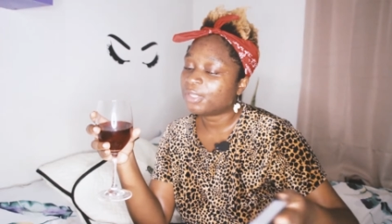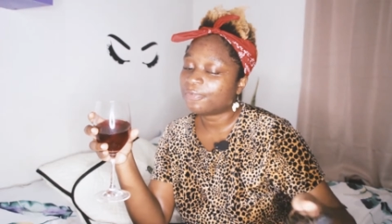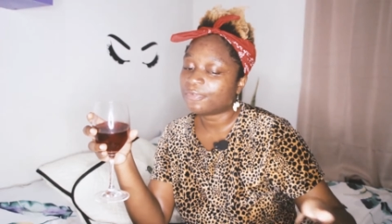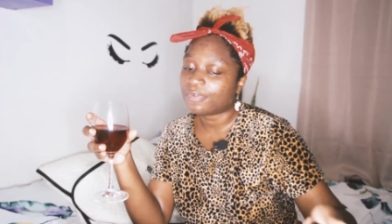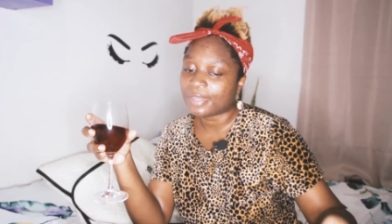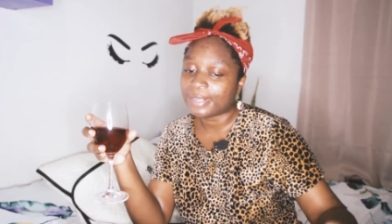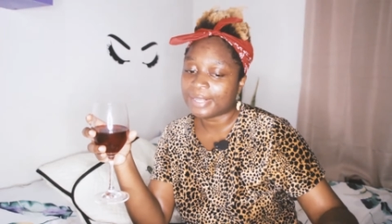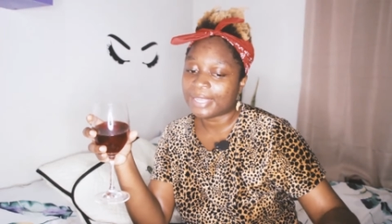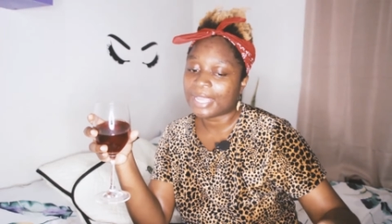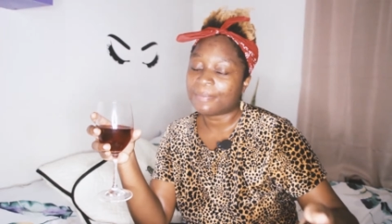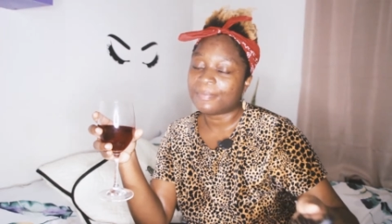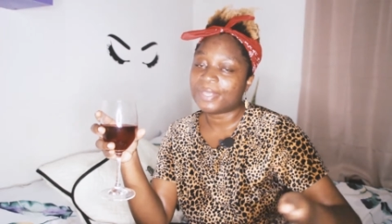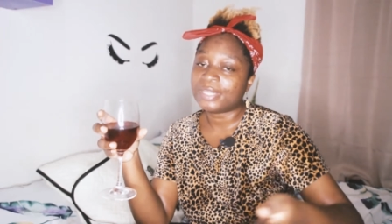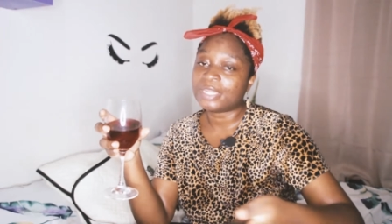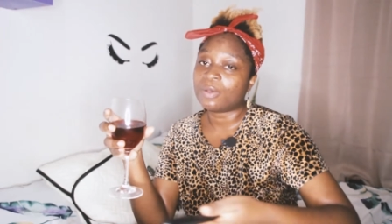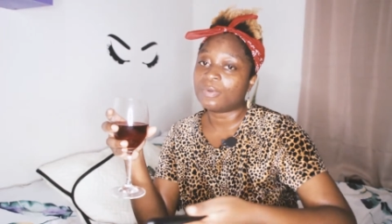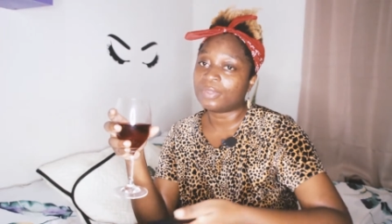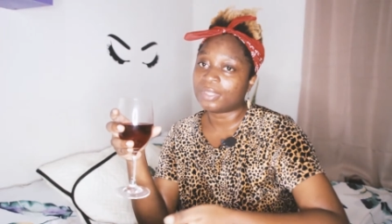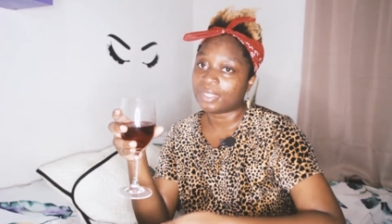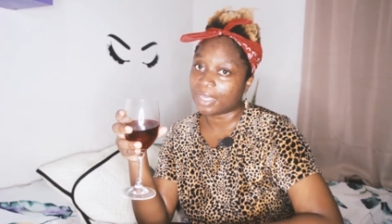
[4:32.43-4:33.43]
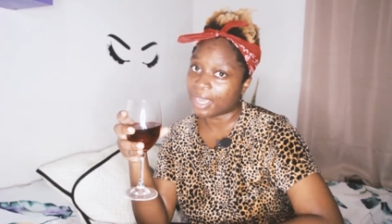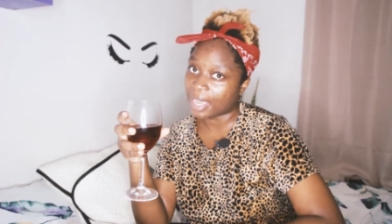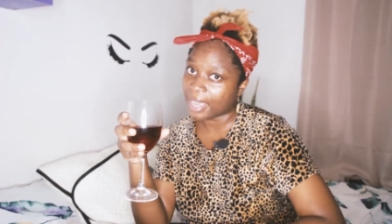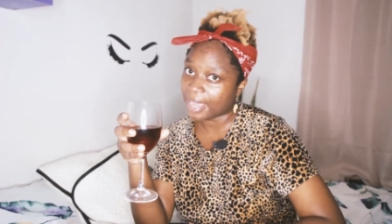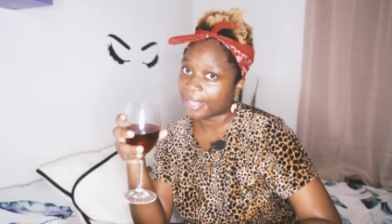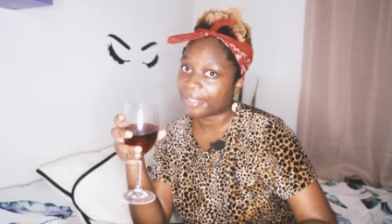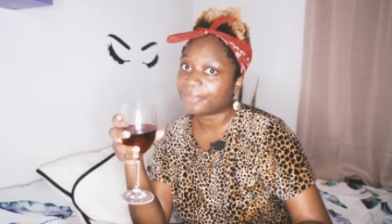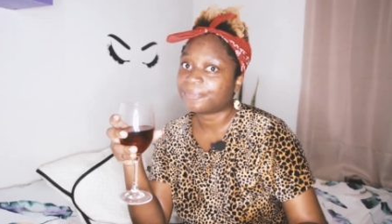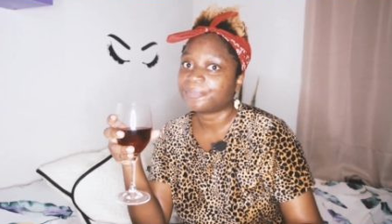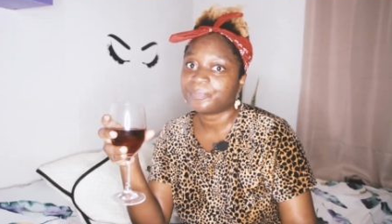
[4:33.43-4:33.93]
If you're a guy, made out with a
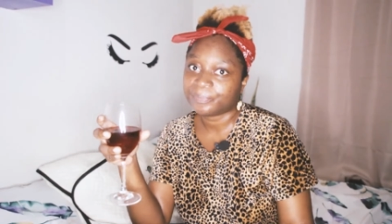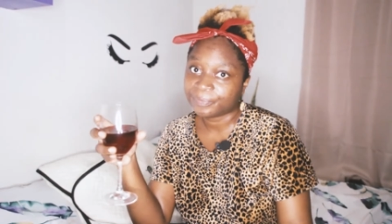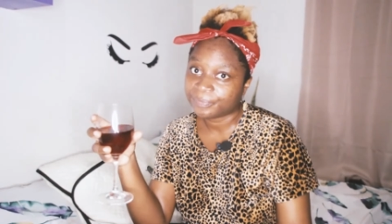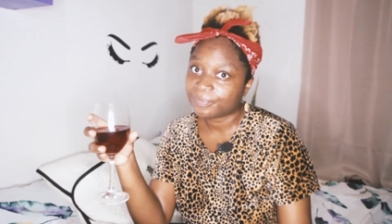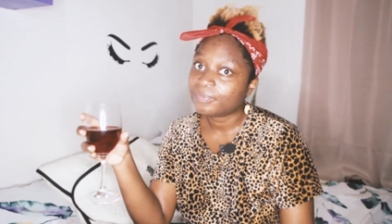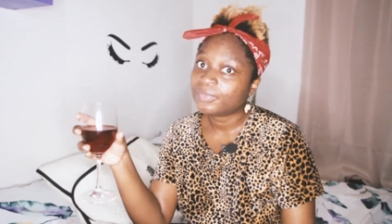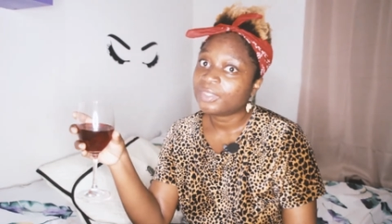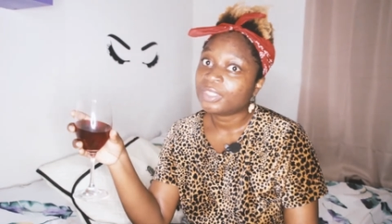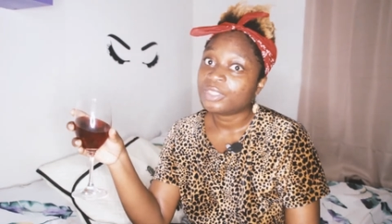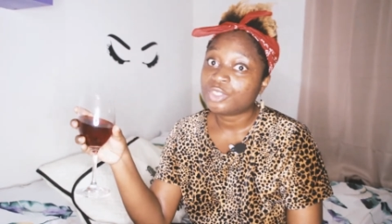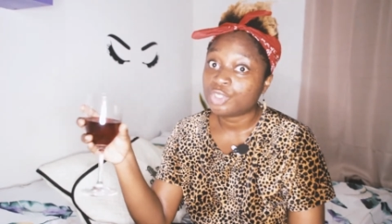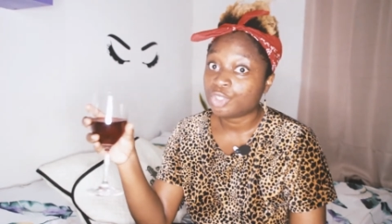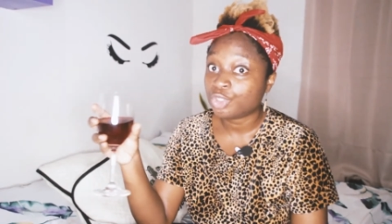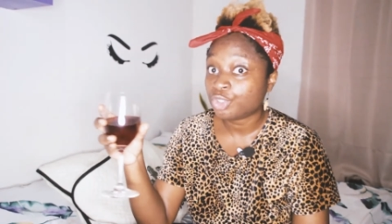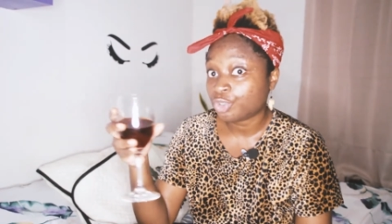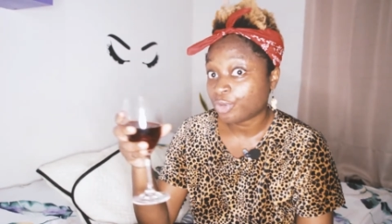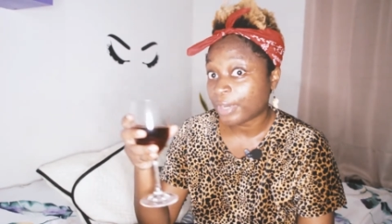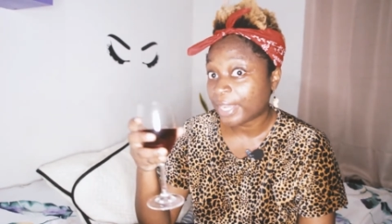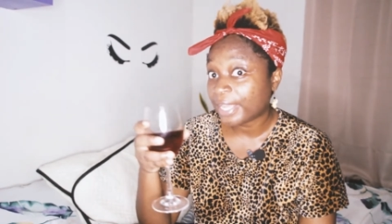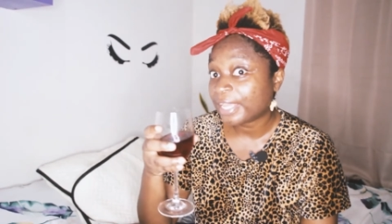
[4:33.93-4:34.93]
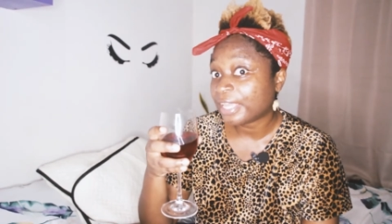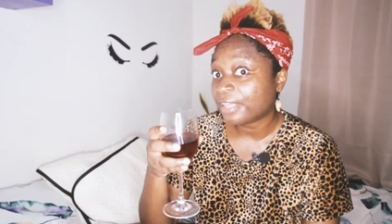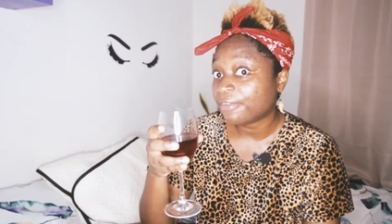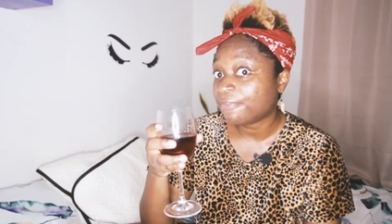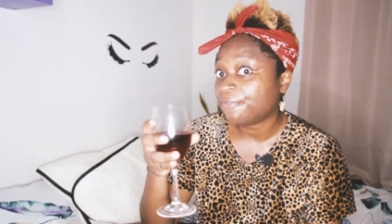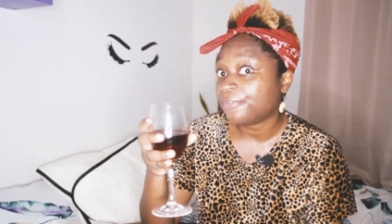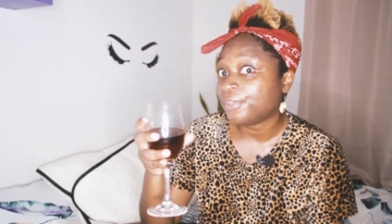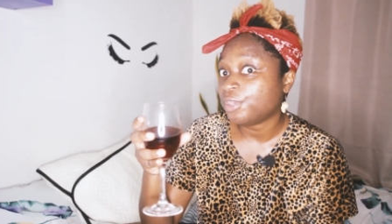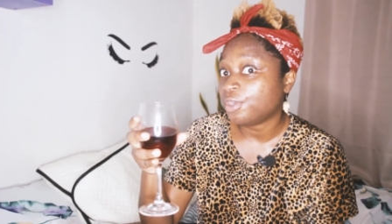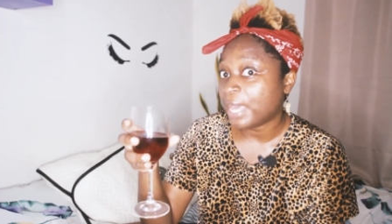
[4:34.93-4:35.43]
guy. Drink
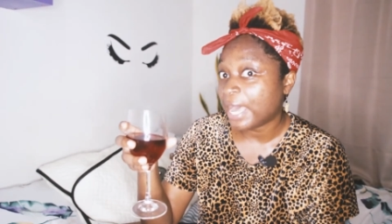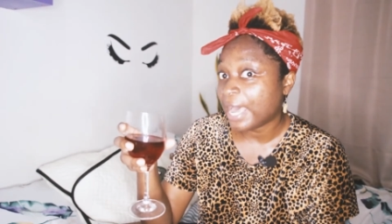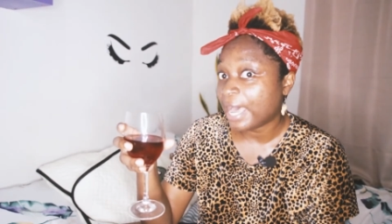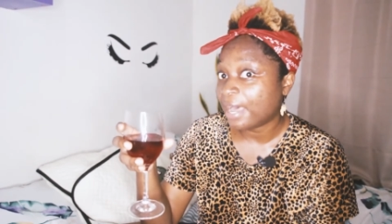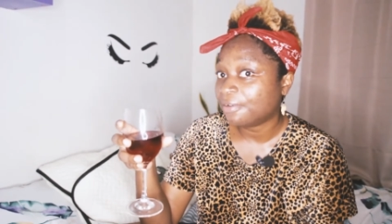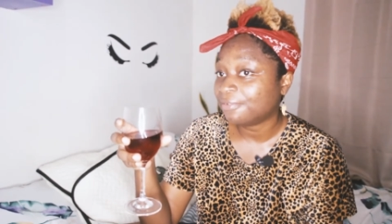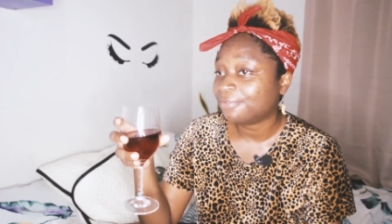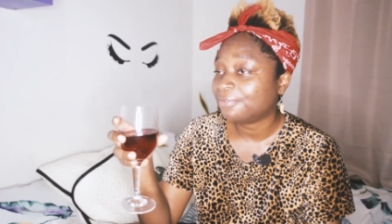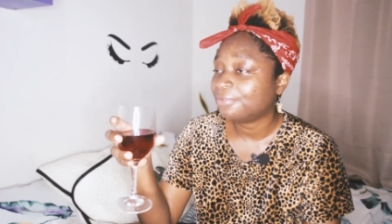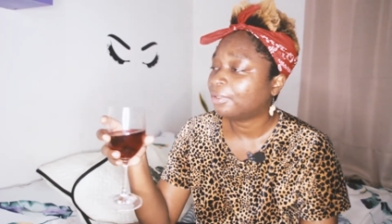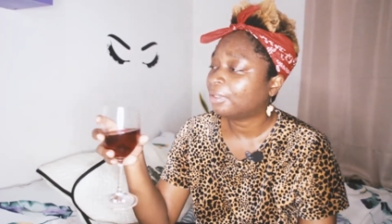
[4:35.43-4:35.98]
if you have.